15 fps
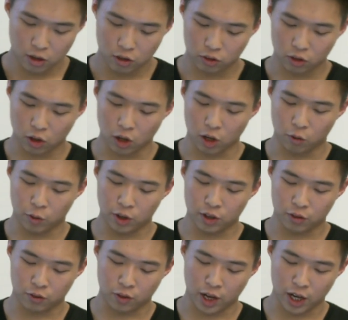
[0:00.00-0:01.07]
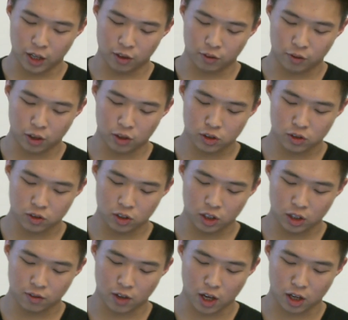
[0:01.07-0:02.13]
So if we define the function
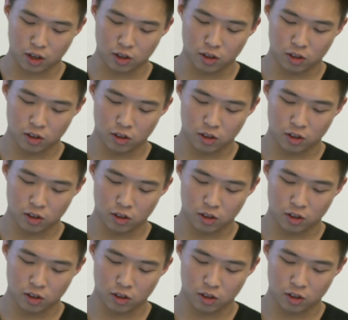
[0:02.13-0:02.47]
t of n